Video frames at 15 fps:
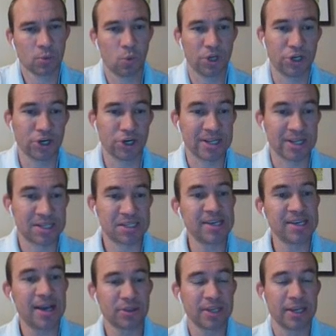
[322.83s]
What you're going to
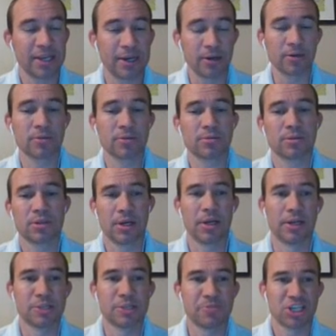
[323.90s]
see out there,
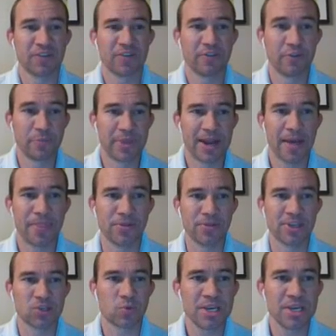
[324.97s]
and especially if you've been out there
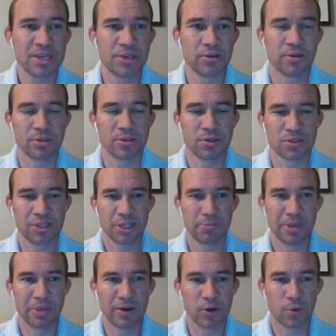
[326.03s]
this week, you'll see the
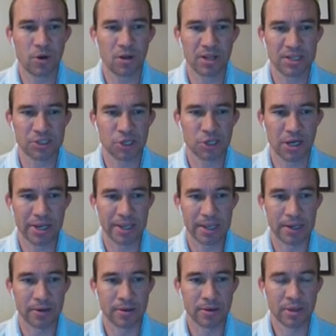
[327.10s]
barrier wall has gone
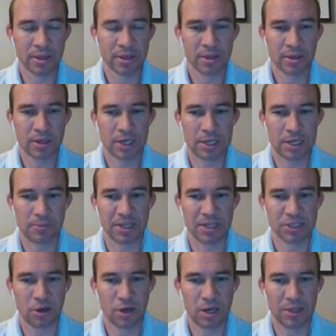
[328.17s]
in.
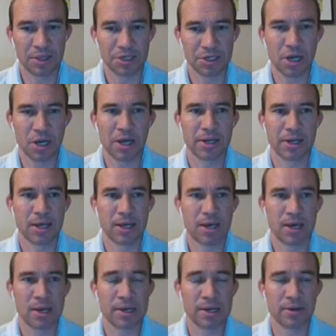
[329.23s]
It's on the dotted
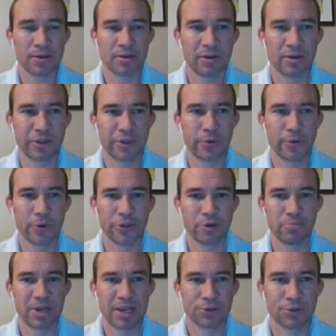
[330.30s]
line of the
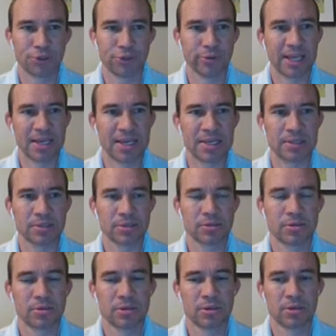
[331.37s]
northern bound 2 lanes